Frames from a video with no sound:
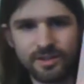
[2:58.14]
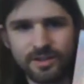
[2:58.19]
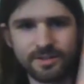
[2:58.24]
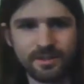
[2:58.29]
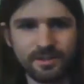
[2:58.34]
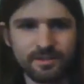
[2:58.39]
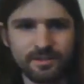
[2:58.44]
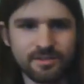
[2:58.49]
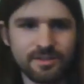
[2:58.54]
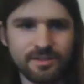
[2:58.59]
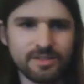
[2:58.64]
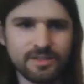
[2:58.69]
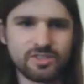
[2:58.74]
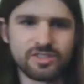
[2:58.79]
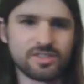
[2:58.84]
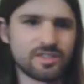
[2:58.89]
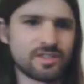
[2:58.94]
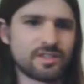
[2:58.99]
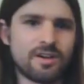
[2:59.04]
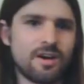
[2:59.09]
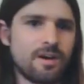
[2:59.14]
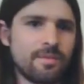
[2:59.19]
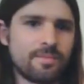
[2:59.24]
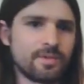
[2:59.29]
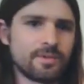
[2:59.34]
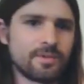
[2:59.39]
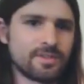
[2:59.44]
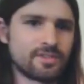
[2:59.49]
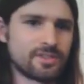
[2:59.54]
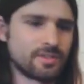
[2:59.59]
on here. It's just a
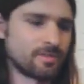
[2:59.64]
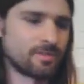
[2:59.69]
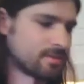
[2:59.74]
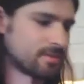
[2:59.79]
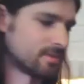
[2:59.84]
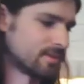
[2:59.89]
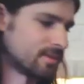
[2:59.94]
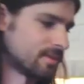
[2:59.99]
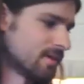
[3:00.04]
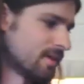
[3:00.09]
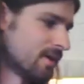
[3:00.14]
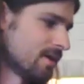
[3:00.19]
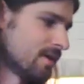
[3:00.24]
compilation, really.